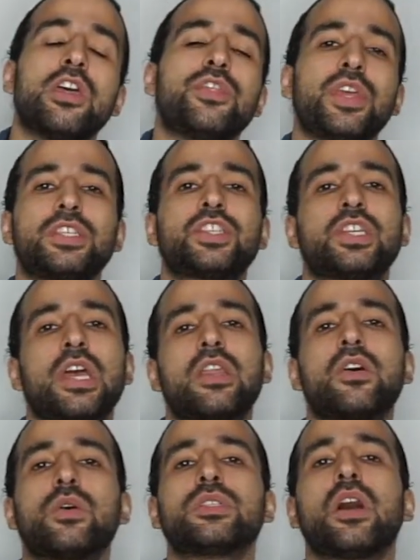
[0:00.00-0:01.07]
This
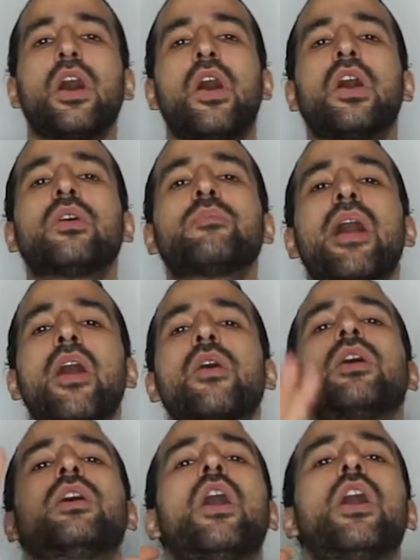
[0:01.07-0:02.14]
channel is all
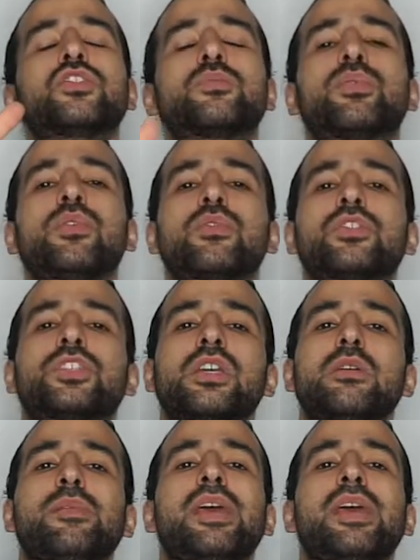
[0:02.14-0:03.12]
about entrepreneurship